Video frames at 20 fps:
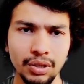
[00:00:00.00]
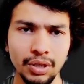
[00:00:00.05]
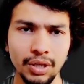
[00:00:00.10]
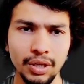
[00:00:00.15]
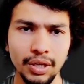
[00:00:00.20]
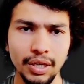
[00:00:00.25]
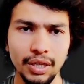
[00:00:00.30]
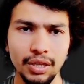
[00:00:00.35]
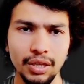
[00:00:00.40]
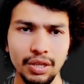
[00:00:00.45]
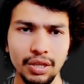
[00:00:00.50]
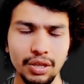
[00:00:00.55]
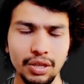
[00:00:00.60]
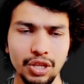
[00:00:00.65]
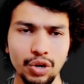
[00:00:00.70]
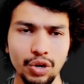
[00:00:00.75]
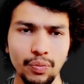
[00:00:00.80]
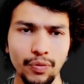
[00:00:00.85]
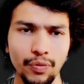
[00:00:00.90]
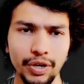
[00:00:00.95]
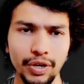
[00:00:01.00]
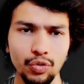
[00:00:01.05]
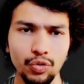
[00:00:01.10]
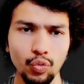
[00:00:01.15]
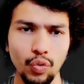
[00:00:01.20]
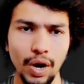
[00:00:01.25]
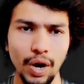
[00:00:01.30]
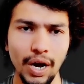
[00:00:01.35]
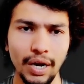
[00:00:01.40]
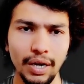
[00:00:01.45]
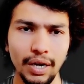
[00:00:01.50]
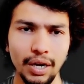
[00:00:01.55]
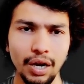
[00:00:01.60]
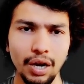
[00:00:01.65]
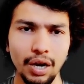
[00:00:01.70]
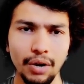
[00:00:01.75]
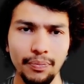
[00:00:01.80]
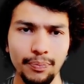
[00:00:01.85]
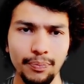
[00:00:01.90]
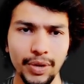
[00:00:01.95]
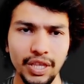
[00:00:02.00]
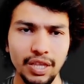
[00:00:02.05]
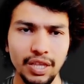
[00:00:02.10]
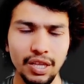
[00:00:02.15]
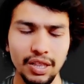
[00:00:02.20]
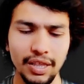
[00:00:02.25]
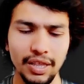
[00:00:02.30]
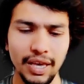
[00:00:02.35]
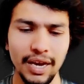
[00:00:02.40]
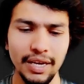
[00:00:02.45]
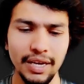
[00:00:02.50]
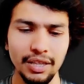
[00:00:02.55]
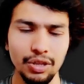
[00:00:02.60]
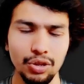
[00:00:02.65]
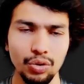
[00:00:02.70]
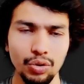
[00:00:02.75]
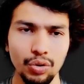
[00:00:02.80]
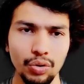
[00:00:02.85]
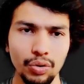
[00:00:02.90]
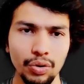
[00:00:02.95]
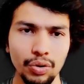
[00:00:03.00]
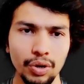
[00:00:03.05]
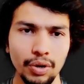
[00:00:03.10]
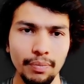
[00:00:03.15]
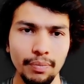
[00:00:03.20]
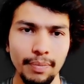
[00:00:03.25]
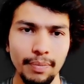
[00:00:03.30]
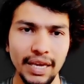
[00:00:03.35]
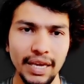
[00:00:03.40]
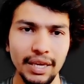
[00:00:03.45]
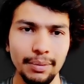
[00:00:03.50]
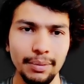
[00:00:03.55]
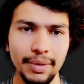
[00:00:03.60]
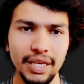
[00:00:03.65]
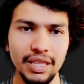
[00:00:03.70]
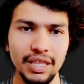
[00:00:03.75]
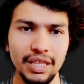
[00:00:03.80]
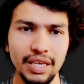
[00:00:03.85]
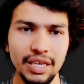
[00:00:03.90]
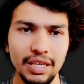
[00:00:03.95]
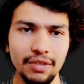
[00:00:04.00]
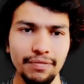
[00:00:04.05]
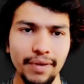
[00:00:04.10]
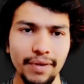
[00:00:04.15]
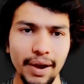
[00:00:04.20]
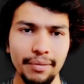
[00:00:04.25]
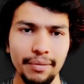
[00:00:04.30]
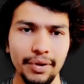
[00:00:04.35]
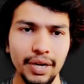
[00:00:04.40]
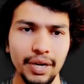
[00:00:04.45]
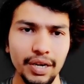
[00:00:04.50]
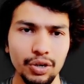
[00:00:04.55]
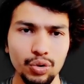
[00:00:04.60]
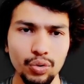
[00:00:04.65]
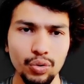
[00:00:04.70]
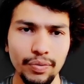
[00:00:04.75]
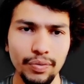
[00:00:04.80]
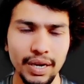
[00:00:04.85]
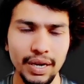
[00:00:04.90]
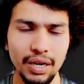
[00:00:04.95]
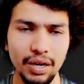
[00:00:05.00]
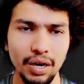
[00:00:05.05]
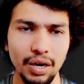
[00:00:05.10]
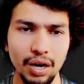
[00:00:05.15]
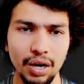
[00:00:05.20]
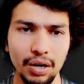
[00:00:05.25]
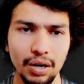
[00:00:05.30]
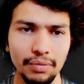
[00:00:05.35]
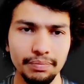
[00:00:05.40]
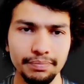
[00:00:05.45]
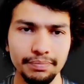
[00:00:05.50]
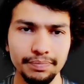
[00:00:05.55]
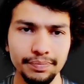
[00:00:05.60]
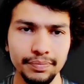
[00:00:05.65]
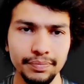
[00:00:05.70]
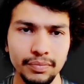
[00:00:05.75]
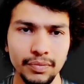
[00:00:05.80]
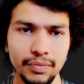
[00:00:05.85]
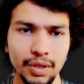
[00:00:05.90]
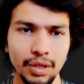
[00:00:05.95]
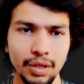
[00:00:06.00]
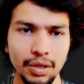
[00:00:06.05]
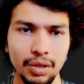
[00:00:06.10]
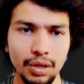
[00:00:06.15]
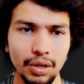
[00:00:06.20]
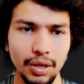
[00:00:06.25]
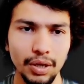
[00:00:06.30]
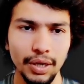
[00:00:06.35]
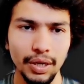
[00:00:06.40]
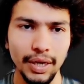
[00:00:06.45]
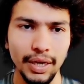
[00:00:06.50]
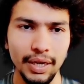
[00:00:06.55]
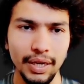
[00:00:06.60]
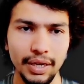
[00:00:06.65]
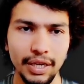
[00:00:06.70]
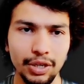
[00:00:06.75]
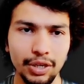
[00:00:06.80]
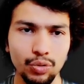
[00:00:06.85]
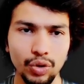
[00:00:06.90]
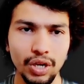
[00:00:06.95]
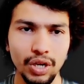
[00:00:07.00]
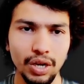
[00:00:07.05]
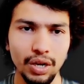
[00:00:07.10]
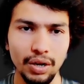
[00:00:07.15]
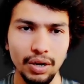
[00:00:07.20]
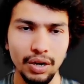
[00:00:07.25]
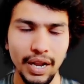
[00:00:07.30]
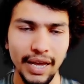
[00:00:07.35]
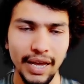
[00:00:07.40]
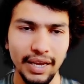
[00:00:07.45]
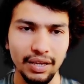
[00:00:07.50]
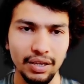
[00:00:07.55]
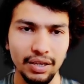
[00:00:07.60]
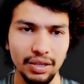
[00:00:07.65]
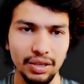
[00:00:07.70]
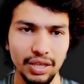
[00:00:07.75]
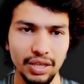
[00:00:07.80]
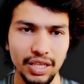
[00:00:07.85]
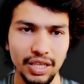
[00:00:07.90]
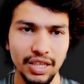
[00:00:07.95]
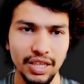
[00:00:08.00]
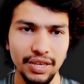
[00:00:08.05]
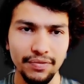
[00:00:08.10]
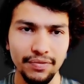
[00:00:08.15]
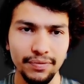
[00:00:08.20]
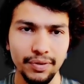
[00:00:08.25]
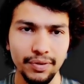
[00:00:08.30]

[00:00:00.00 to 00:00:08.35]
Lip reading: it's 0.1 pixel size. So my image is 512, and it will like the shift